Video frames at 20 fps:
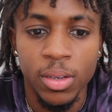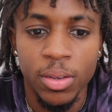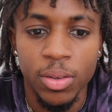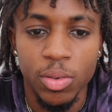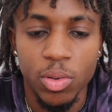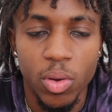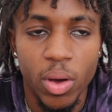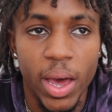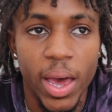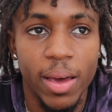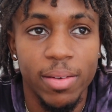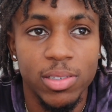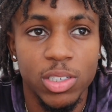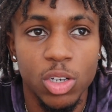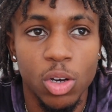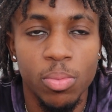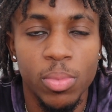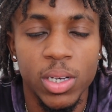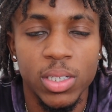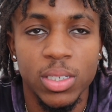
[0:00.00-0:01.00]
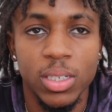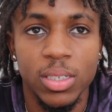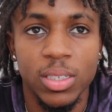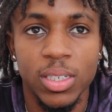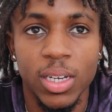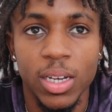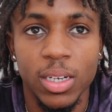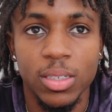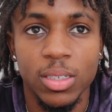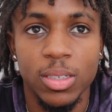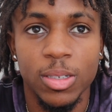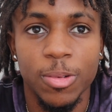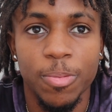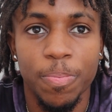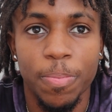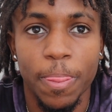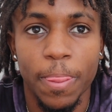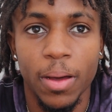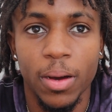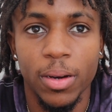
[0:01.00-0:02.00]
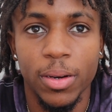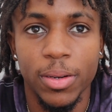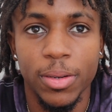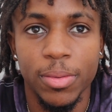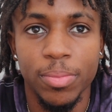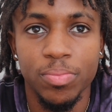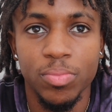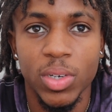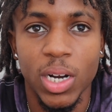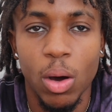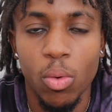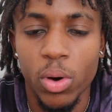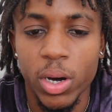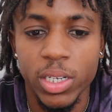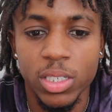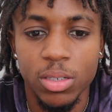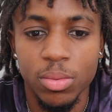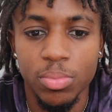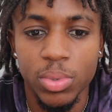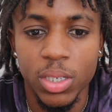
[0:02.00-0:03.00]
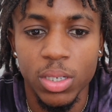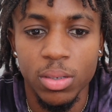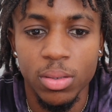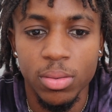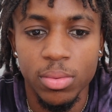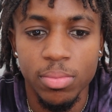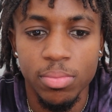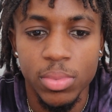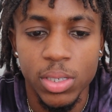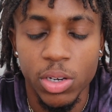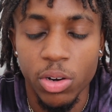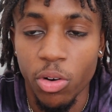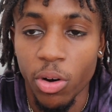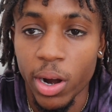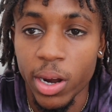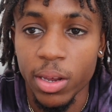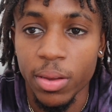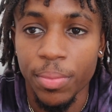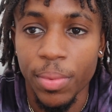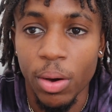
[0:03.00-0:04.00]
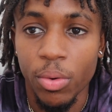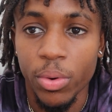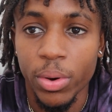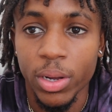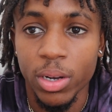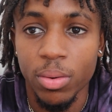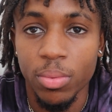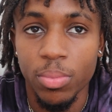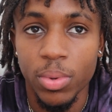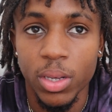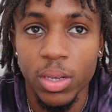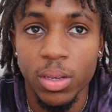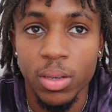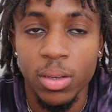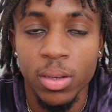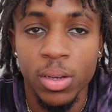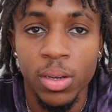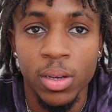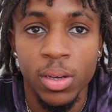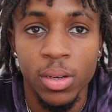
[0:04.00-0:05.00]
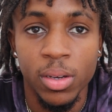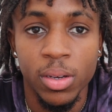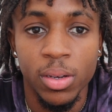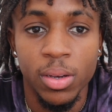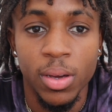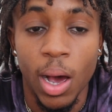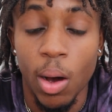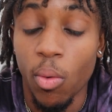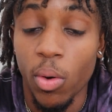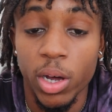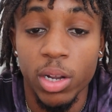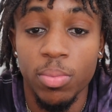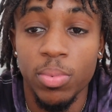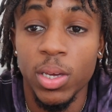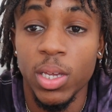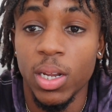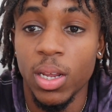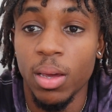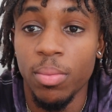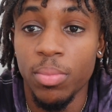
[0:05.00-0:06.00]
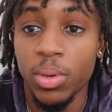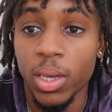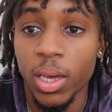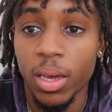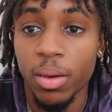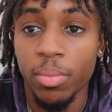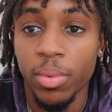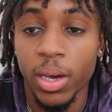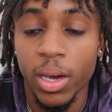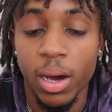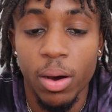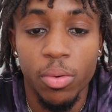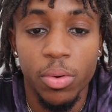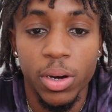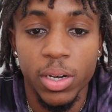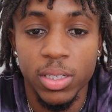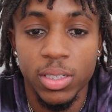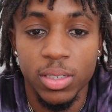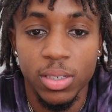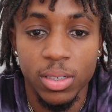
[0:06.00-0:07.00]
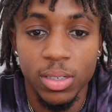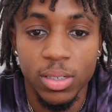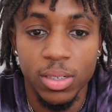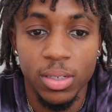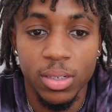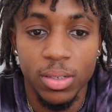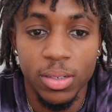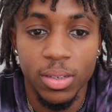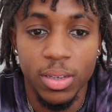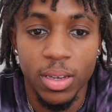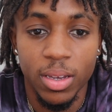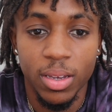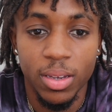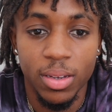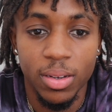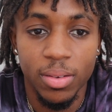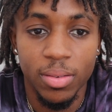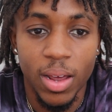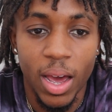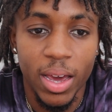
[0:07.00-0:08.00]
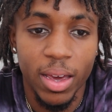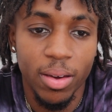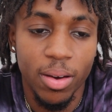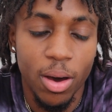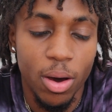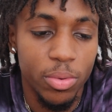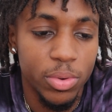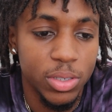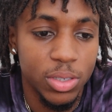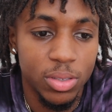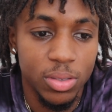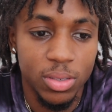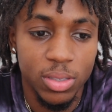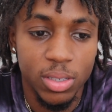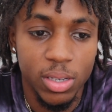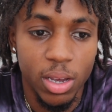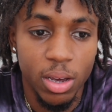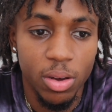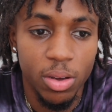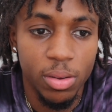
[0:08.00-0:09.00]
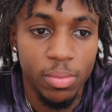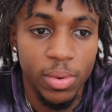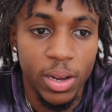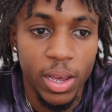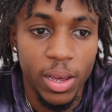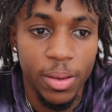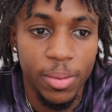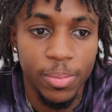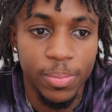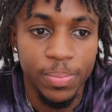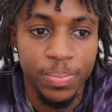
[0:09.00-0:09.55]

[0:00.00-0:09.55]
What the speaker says: you know, have so much success, and I wanted to be great. I wanted to be in the NBA, man. I wanted to, and I always used to tell him that,